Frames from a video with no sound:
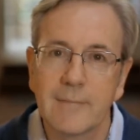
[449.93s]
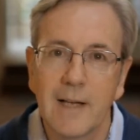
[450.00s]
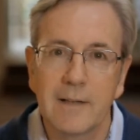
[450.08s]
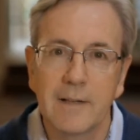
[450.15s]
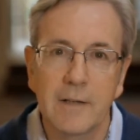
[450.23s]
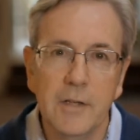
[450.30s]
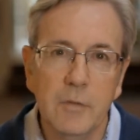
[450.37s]

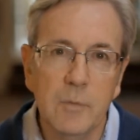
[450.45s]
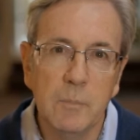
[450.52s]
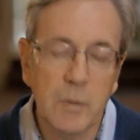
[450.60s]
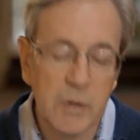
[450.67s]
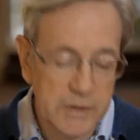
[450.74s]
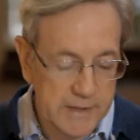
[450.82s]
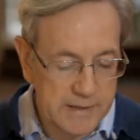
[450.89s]
And the human
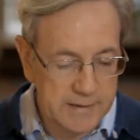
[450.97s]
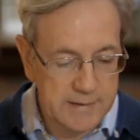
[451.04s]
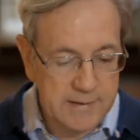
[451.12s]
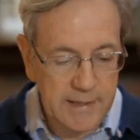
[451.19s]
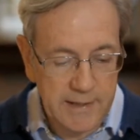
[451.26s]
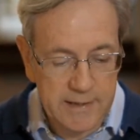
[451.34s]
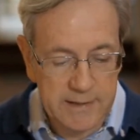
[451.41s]
body
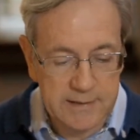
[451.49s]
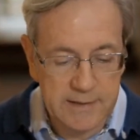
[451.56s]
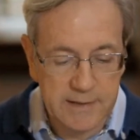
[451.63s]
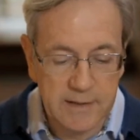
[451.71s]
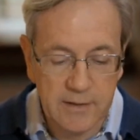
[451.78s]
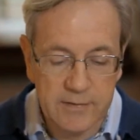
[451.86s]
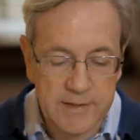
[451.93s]
contains
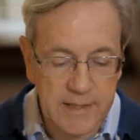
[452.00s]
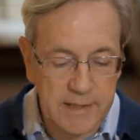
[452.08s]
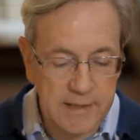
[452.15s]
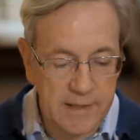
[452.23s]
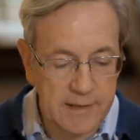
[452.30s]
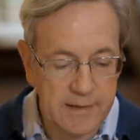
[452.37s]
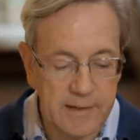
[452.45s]
enough
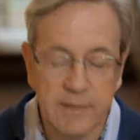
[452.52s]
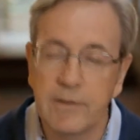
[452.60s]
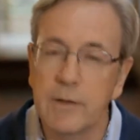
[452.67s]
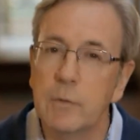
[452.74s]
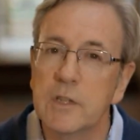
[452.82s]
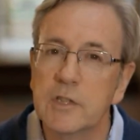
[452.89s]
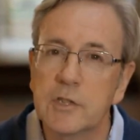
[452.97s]
DNA that if
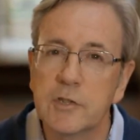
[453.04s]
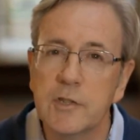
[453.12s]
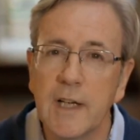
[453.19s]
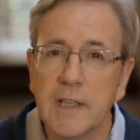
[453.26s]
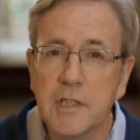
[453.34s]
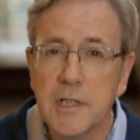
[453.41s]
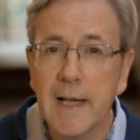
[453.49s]
it were
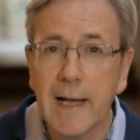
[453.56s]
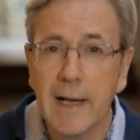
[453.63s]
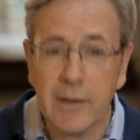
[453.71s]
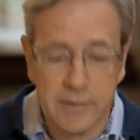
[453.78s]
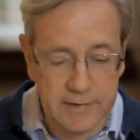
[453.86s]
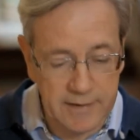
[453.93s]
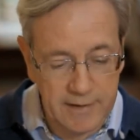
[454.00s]
stretched
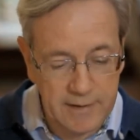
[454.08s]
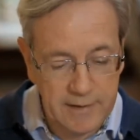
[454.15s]
out,